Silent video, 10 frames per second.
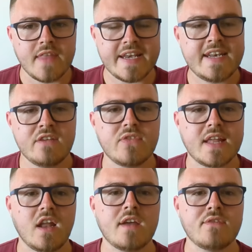live
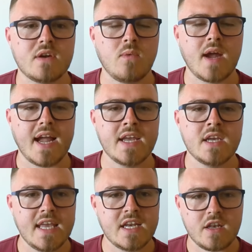their life in a way
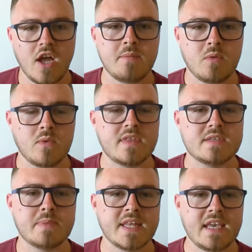in alignment with this
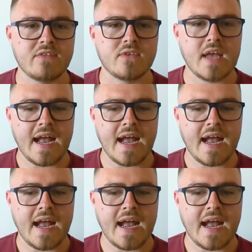belief.